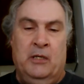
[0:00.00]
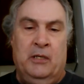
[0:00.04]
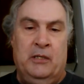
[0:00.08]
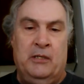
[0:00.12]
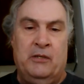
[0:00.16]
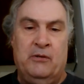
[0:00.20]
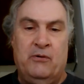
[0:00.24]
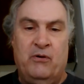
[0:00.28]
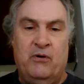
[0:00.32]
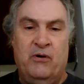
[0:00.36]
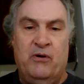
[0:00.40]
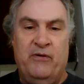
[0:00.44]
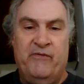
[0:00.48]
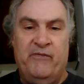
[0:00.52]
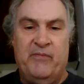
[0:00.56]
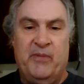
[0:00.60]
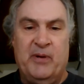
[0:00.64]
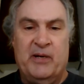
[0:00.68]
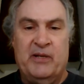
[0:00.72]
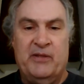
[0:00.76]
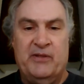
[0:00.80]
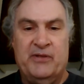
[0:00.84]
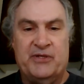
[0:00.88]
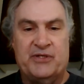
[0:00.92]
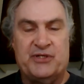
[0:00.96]
Hello,
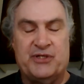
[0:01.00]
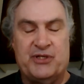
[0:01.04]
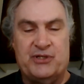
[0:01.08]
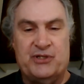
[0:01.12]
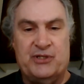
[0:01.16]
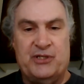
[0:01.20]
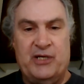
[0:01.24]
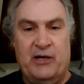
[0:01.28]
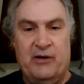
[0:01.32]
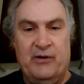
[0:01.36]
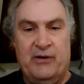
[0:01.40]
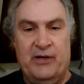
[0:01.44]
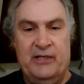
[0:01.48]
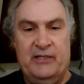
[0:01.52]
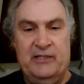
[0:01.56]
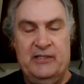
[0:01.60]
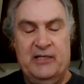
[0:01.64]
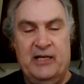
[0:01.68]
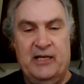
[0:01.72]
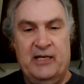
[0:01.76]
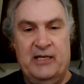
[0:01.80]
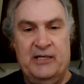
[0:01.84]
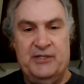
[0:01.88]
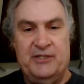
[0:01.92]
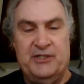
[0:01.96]
everybody. This is Gary.
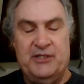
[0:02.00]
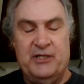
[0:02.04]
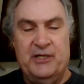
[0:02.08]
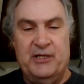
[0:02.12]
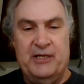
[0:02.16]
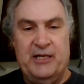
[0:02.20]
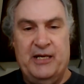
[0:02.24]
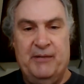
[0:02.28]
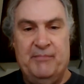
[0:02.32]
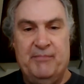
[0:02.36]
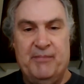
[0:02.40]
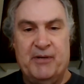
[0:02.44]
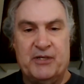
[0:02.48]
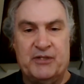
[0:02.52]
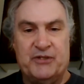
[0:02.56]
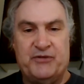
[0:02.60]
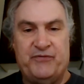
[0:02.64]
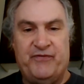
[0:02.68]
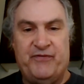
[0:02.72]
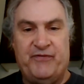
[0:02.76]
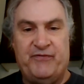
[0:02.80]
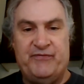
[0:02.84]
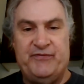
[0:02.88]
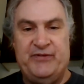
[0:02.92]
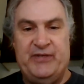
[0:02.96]
Today is Sunday, March
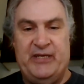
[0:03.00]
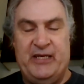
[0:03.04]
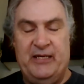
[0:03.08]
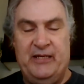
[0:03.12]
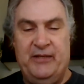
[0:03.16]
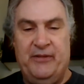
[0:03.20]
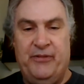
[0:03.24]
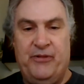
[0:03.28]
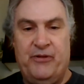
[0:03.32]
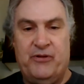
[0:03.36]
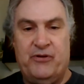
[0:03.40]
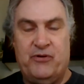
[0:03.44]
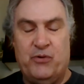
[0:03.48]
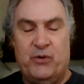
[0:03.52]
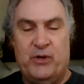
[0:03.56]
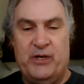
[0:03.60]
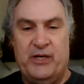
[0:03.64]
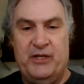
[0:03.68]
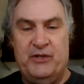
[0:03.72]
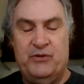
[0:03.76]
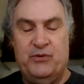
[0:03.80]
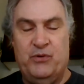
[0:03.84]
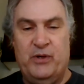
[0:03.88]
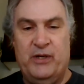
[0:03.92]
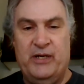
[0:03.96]
15th,
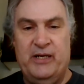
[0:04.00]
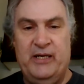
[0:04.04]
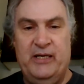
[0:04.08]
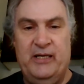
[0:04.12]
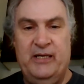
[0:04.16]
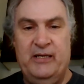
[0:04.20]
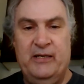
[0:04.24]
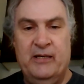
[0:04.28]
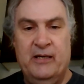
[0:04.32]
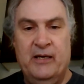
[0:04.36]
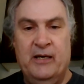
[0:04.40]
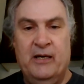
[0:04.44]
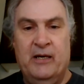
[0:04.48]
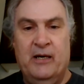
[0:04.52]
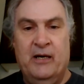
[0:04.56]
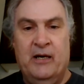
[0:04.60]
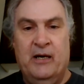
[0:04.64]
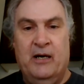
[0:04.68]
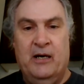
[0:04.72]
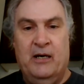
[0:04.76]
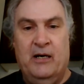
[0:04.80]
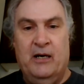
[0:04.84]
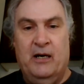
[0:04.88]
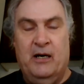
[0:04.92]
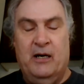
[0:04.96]
2020.
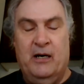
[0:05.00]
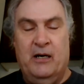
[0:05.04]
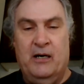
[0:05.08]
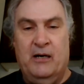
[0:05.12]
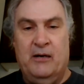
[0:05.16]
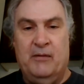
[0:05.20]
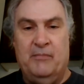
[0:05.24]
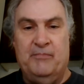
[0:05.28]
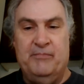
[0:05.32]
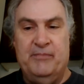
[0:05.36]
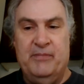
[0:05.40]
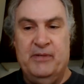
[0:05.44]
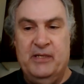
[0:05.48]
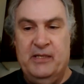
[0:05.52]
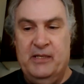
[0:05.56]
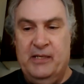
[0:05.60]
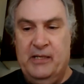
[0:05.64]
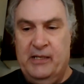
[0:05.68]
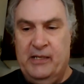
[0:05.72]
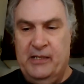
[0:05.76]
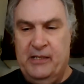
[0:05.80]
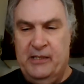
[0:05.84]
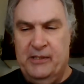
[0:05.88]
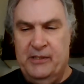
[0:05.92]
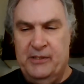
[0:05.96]

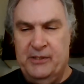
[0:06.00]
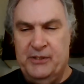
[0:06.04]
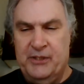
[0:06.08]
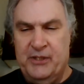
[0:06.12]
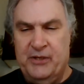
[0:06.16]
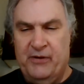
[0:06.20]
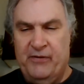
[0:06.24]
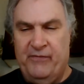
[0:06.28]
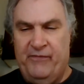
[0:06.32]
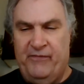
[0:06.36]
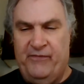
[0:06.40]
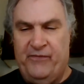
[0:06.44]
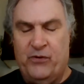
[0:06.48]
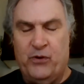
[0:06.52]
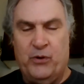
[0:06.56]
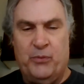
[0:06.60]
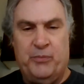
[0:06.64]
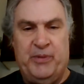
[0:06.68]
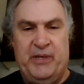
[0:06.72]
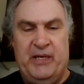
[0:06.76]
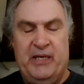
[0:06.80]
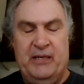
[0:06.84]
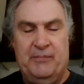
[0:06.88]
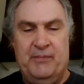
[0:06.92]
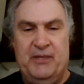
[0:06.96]
It is 4
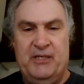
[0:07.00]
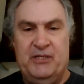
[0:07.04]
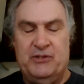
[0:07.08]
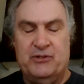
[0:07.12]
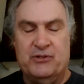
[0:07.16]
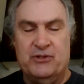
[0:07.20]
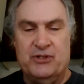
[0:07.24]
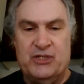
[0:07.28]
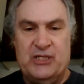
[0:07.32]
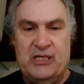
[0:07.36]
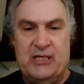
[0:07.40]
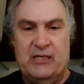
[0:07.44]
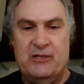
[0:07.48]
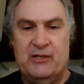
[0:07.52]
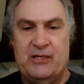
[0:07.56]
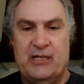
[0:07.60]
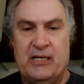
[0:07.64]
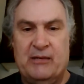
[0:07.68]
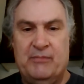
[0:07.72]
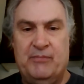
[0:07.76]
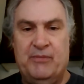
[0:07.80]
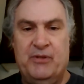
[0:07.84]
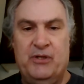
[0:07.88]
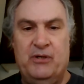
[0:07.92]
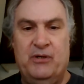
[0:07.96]
p.m. Eastern Standard
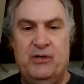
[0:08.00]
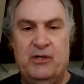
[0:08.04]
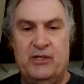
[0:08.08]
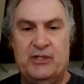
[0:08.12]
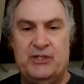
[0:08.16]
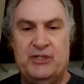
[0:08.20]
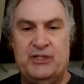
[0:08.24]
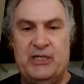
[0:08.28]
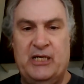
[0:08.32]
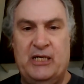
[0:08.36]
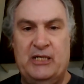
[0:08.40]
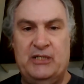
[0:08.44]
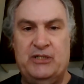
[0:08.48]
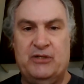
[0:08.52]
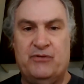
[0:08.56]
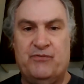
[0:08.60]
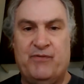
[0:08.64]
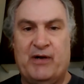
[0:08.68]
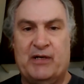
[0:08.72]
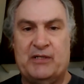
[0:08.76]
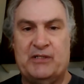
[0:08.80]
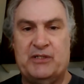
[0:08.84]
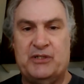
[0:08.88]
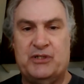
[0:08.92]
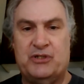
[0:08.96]
Time in the United States in
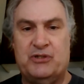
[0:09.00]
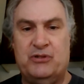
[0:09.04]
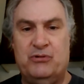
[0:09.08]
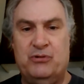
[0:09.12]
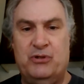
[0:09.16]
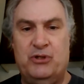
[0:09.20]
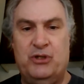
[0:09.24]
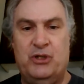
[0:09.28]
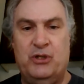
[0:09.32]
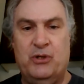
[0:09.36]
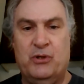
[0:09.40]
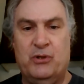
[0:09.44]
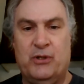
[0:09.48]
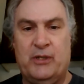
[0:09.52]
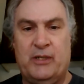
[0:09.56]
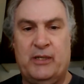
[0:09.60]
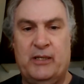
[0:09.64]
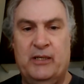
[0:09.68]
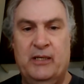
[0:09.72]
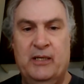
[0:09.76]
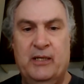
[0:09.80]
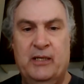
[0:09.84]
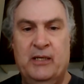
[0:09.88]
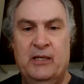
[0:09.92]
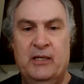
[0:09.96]
Rochester, New York,
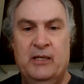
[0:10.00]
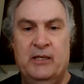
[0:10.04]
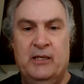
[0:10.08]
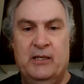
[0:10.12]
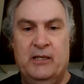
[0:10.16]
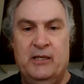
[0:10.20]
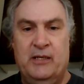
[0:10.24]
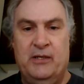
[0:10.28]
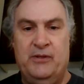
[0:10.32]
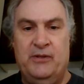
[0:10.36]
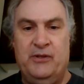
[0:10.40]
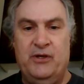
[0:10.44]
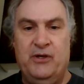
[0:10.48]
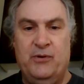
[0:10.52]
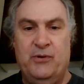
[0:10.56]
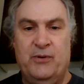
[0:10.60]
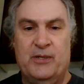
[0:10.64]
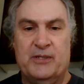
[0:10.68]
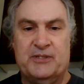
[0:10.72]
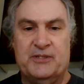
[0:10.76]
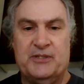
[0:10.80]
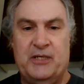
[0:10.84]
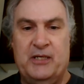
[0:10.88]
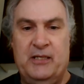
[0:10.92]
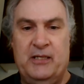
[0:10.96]
in the
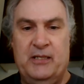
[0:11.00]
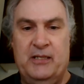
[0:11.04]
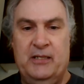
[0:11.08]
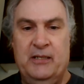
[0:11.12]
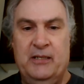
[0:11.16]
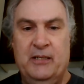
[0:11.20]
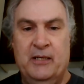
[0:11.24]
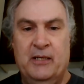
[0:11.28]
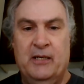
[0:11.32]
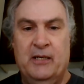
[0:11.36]
USA.